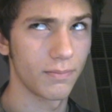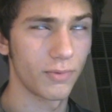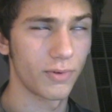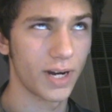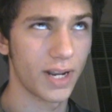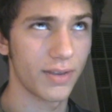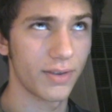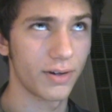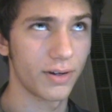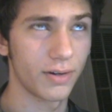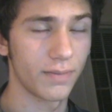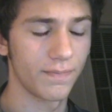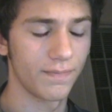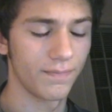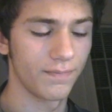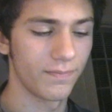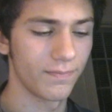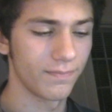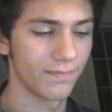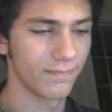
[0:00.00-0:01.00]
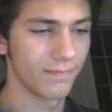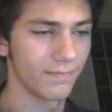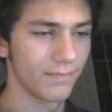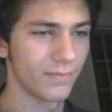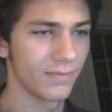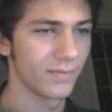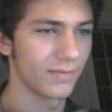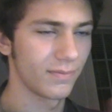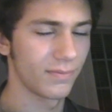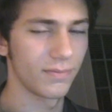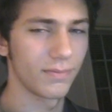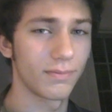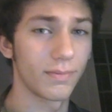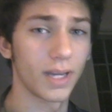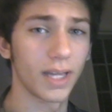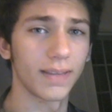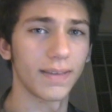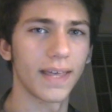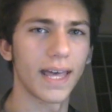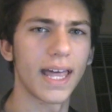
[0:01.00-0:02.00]
Rather,
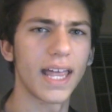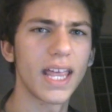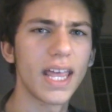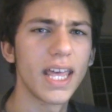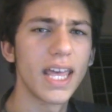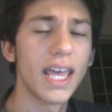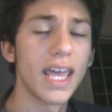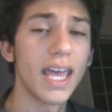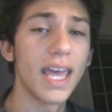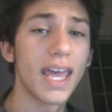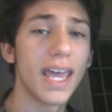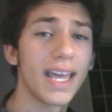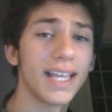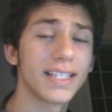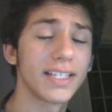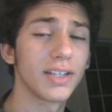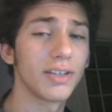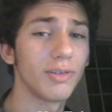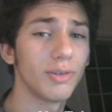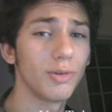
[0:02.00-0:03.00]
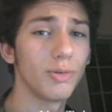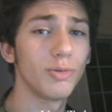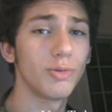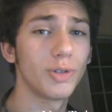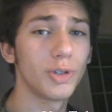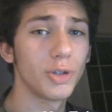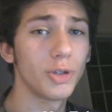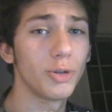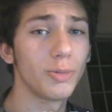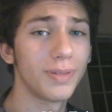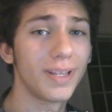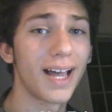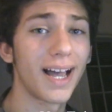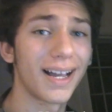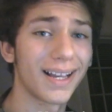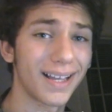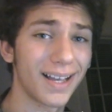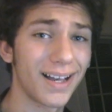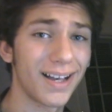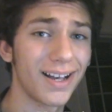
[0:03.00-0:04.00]
mind that. It's
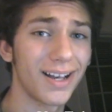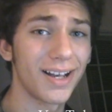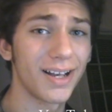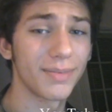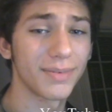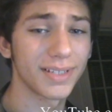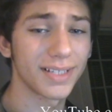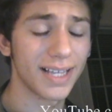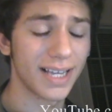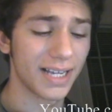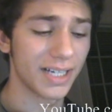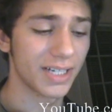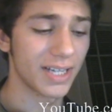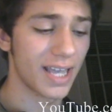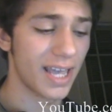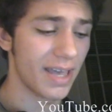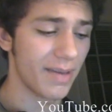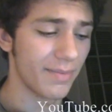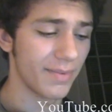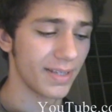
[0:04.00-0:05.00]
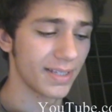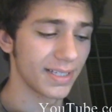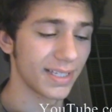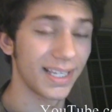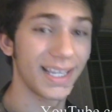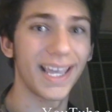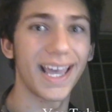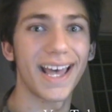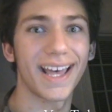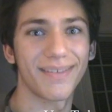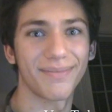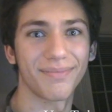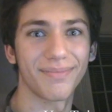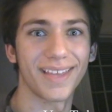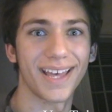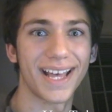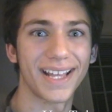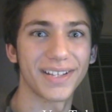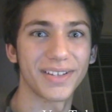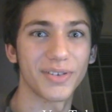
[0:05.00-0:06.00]
youtube.com slash emysk. Yeah,
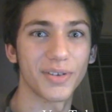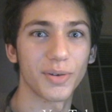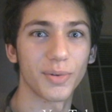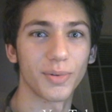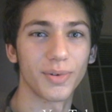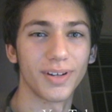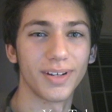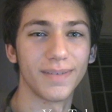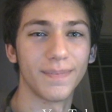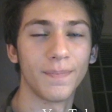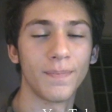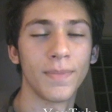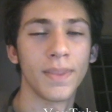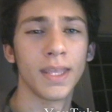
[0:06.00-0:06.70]
that's the one.